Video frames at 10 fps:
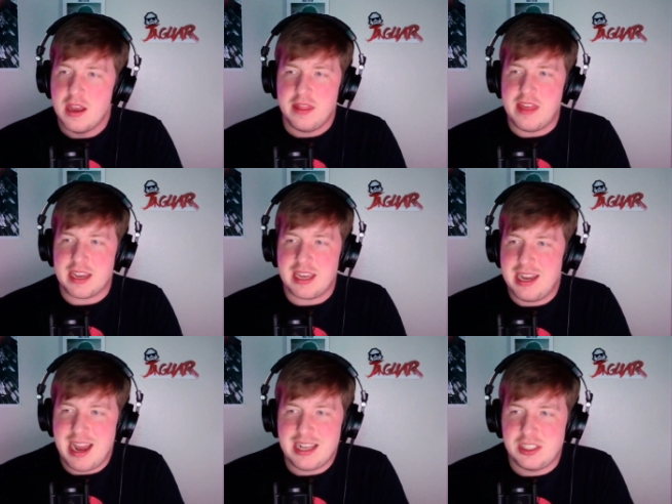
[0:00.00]
that
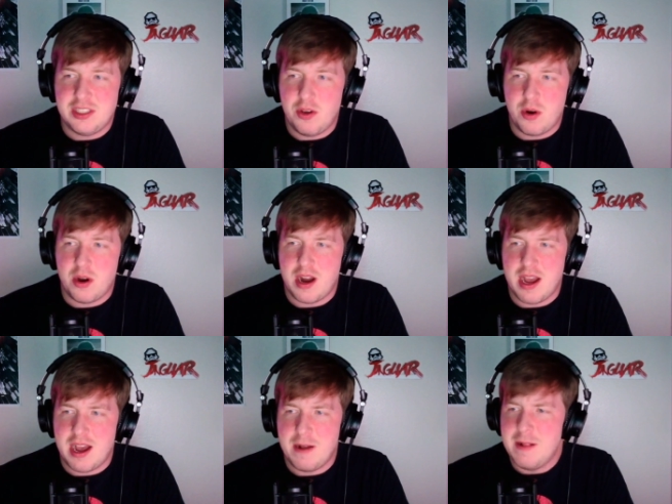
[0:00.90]
connects your
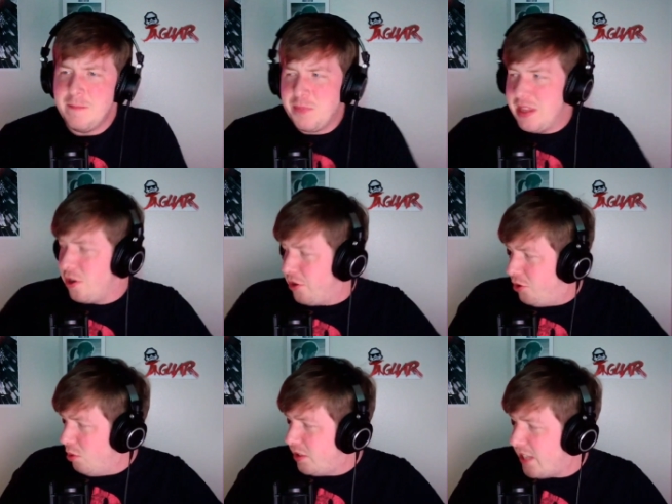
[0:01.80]
uh, your
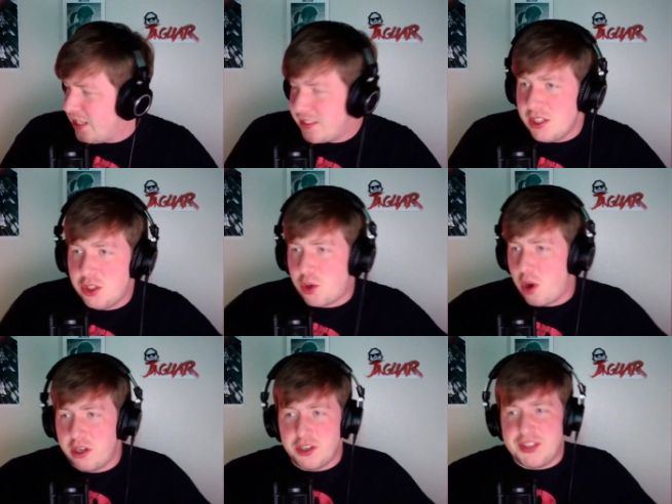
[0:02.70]
DualSense
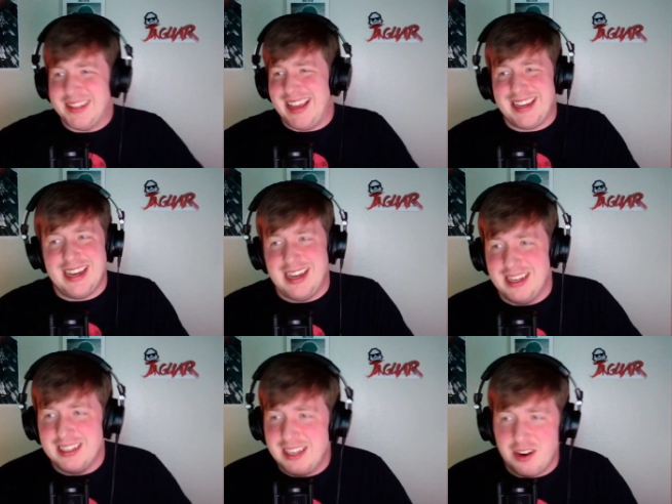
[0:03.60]
controller to like
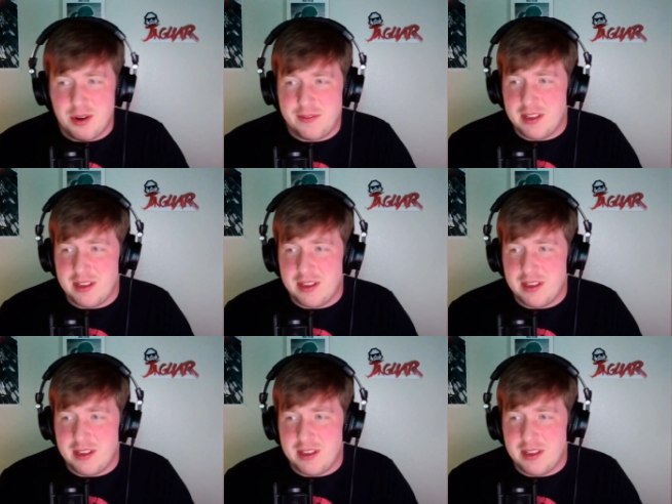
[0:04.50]
a you know a,